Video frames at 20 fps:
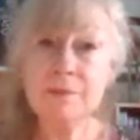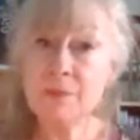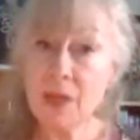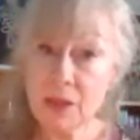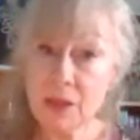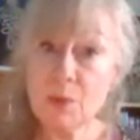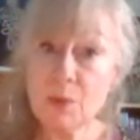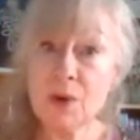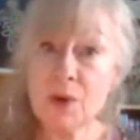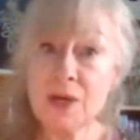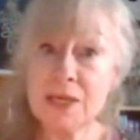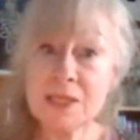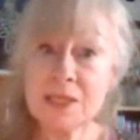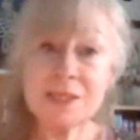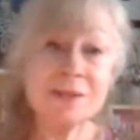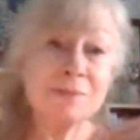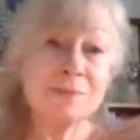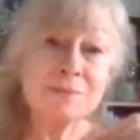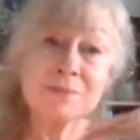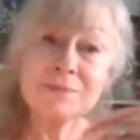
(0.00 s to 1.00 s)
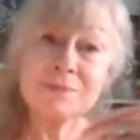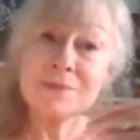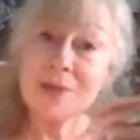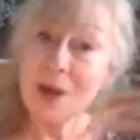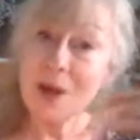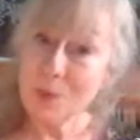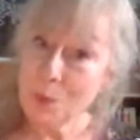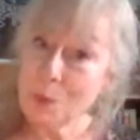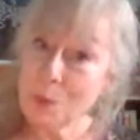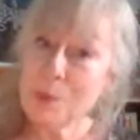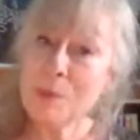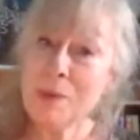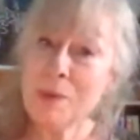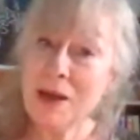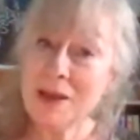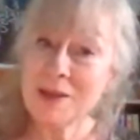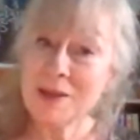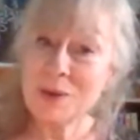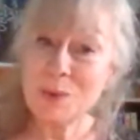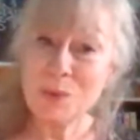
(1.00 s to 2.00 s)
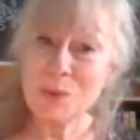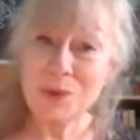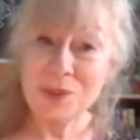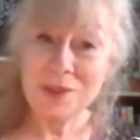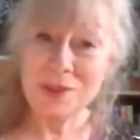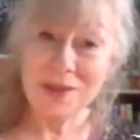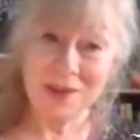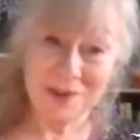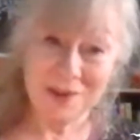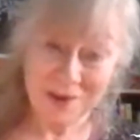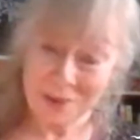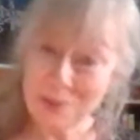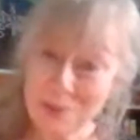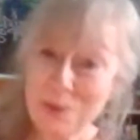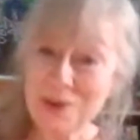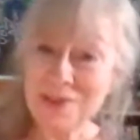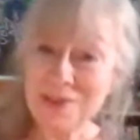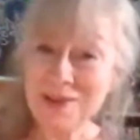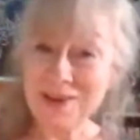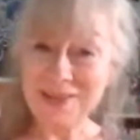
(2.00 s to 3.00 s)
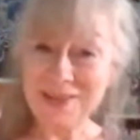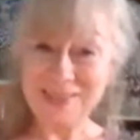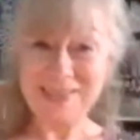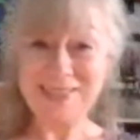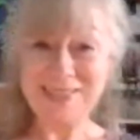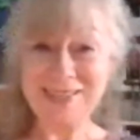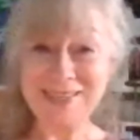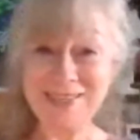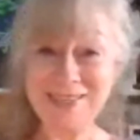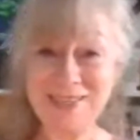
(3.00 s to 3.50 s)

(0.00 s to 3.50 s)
Otherwise, I will be back with another one that I decide